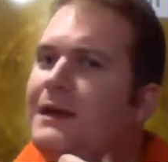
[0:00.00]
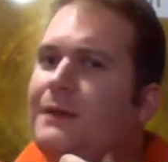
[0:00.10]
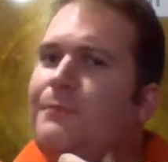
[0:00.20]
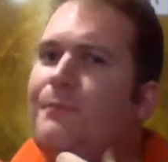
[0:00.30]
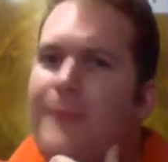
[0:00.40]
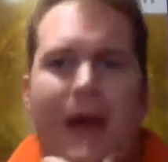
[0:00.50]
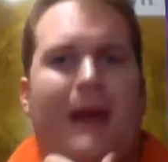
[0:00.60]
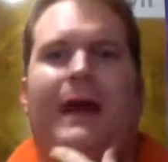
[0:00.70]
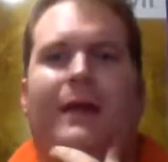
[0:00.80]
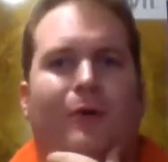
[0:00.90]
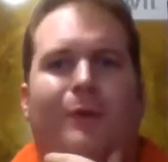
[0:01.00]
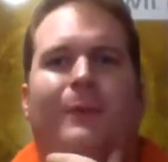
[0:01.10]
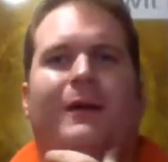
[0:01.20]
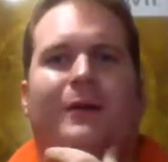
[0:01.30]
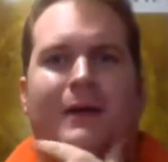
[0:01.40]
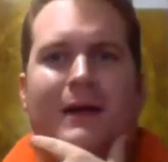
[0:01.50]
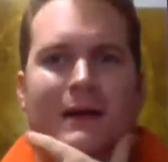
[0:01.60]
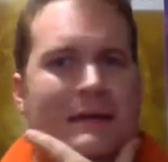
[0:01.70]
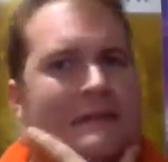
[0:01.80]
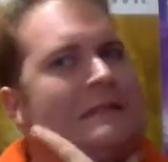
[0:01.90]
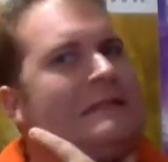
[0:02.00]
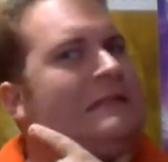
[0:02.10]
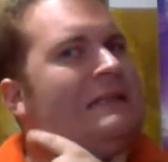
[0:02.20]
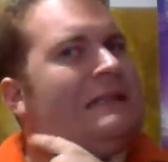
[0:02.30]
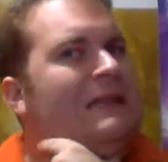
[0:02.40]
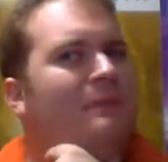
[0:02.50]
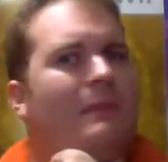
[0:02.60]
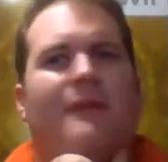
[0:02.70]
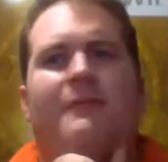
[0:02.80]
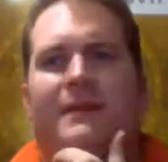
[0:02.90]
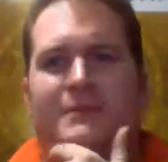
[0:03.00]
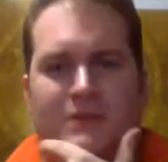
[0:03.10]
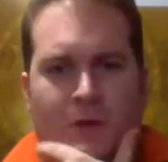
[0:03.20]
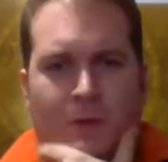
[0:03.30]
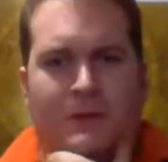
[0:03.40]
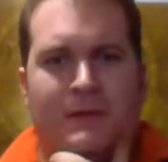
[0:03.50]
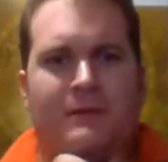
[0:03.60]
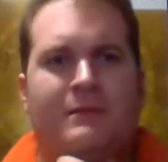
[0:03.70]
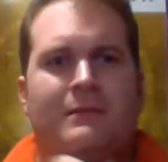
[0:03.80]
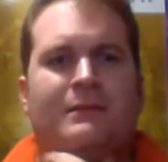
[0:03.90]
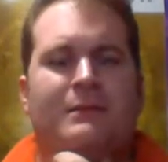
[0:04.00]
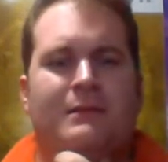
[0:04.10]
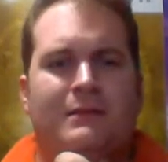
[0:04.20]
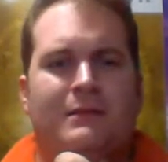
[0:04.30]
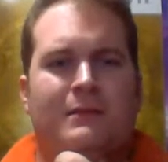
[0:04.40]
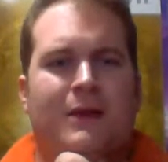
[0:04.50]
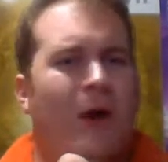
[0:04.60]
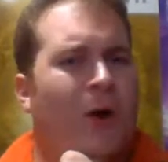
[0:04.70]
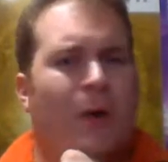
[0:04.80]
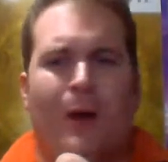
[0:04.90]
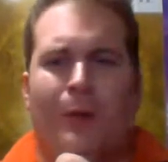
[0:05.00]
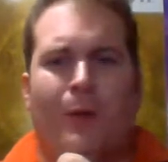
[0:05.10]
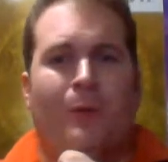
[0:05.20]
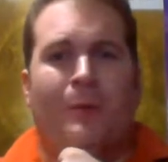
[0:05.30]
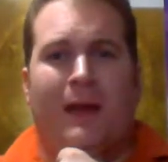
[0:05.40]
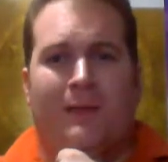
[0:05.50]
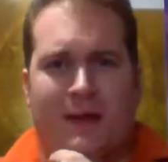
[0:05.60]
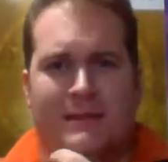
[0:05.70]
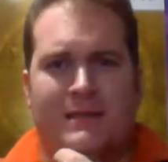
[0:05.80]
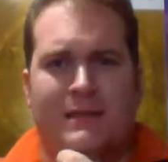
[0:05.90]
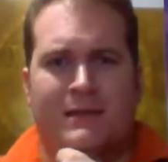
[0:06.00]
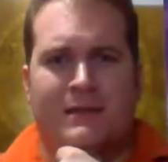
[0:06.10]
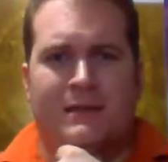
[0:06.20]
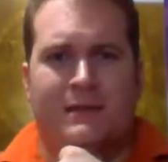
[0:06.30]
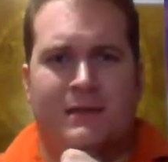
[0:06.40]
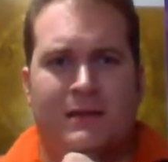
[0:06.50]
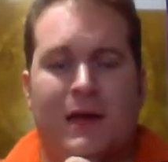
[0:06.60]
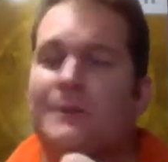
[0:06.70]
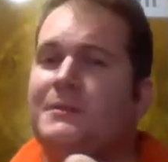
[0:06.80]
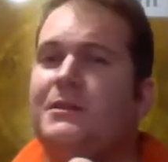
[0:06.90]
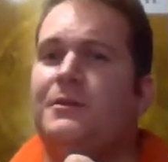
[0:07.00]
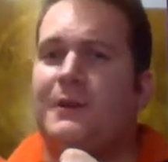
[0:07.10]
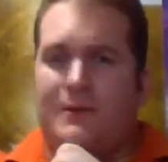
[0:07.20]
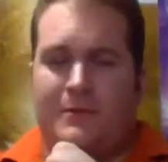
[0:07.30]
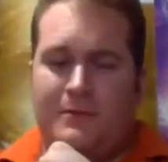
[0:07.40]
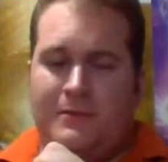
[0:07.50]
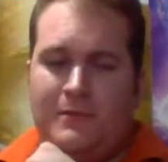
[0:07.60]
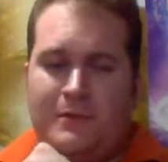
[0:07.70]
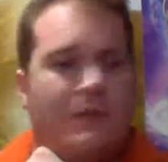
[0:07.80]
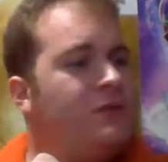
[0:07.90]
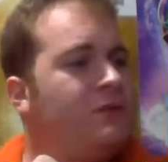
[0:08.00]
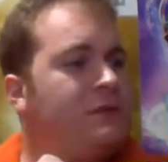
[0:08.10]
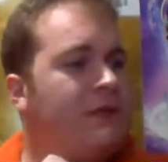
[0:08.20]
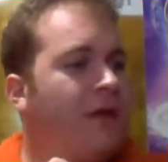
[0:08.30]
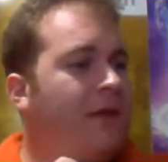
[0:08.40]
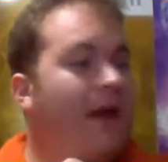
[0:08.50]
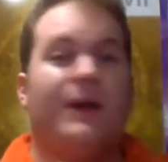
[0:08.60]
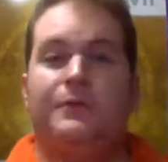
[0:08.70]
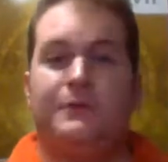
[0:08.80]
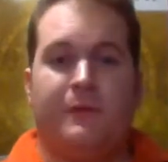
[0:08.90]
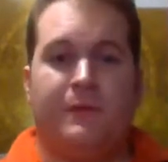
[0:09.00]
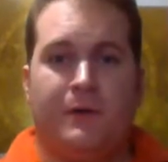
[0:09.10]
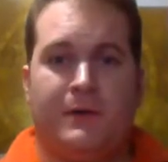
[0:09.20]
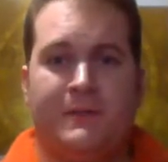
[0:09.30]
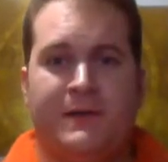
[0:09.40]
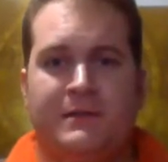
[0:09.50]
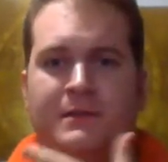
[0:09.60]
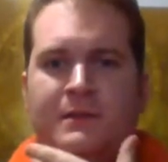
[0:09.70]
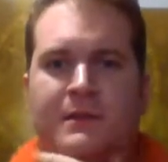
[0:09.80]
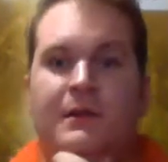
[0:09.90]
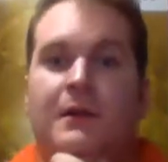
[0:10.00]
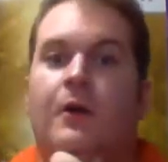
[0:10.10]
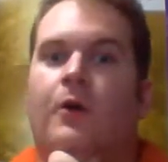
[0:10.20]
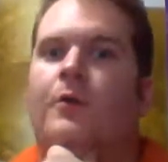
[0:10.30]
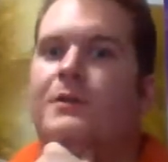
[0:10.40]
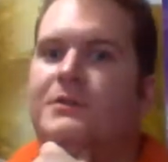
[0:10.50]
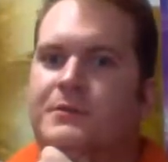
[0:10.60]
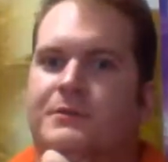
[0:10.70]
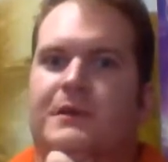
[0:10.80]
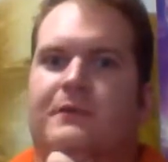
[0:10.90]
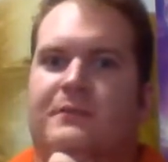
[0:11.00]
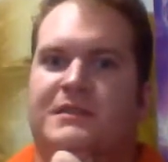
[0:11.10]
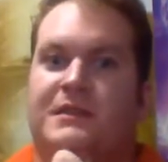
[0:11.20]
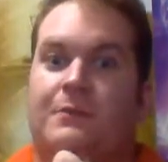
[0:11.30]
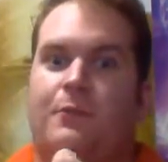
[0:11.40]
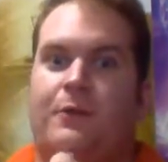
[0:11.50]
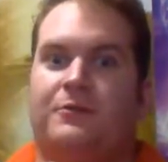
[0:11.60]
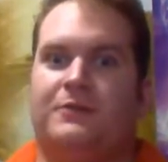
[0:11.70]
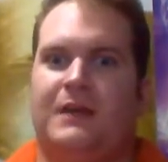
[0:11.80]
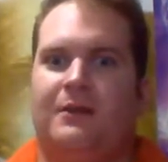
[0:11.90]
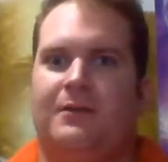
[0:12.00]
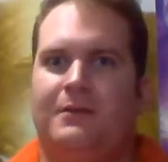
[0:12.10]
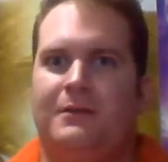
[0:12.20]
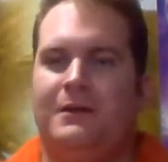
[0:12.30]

Man, I look weird. My face is cold. Oh, how cold my face is. It's a new year. There's new stuff. I got new stuff for Christmas. Whole bunch of new stuff from the Steam Winter Sale.